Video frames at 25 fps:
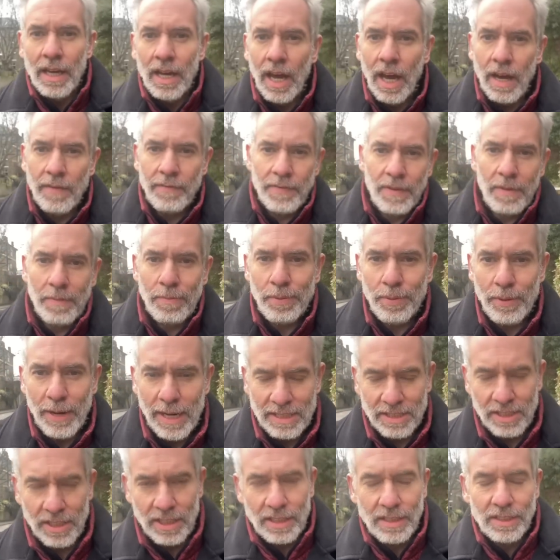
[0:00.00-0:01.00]
of the
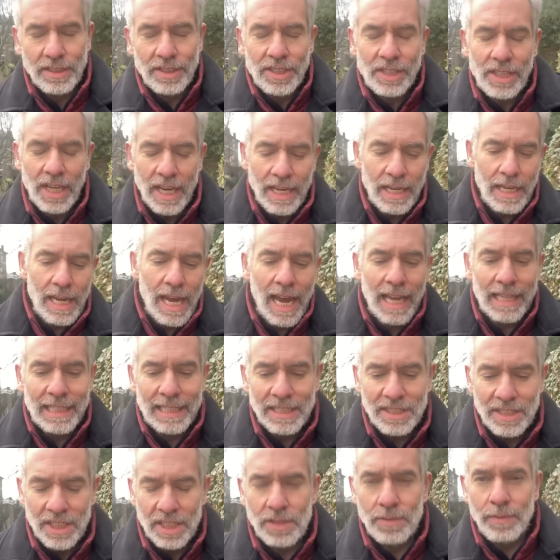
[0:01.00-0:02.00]
presidency, and
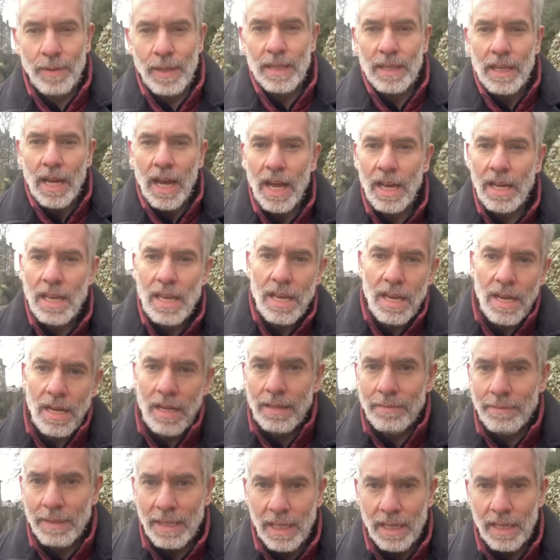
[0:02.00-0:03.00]
this is with
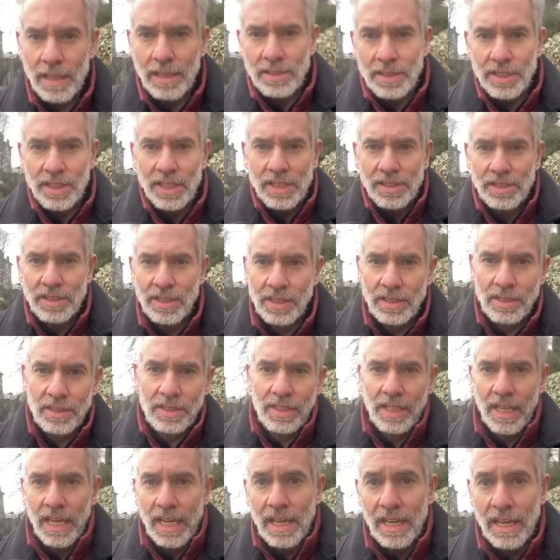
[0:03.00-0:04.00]
alarming
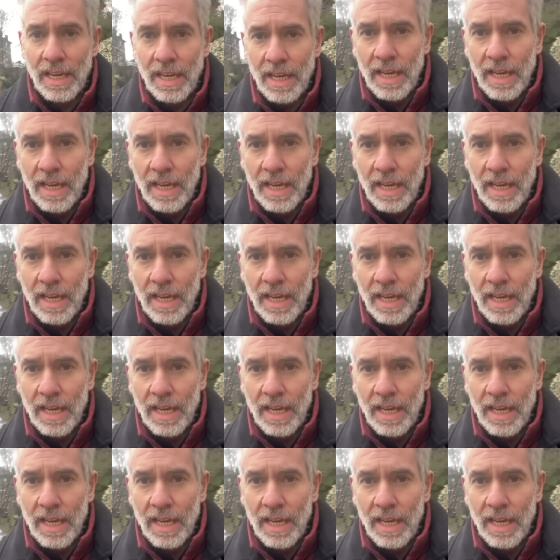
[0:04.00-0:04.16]
consistency.